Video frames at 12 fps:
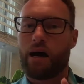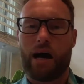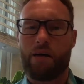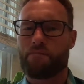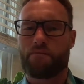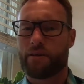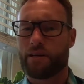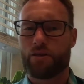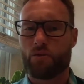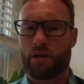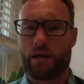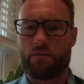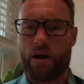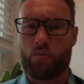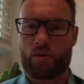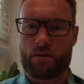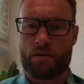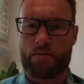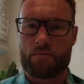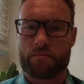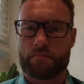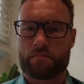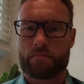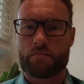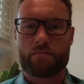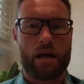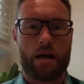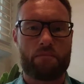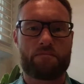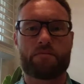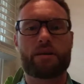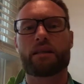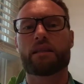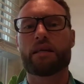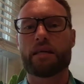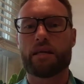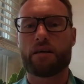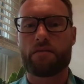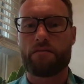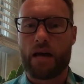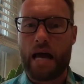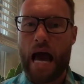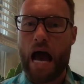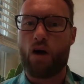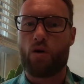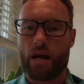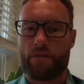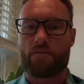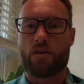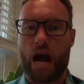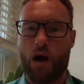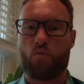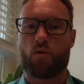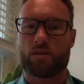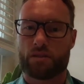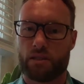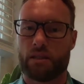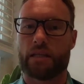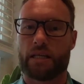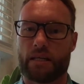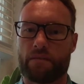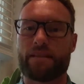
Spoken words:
I'm free to do whatever I want to do. I'm free to live however I want to live.